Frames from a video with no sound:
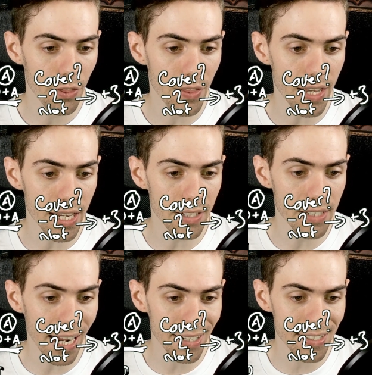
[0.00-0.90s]
the
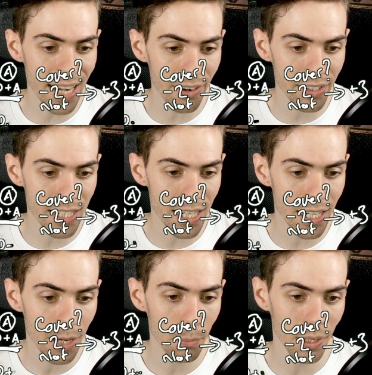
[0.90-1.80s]

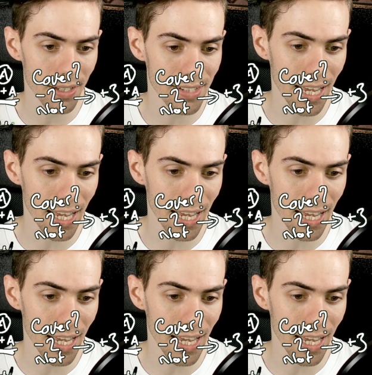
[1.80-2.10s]
dexterity plus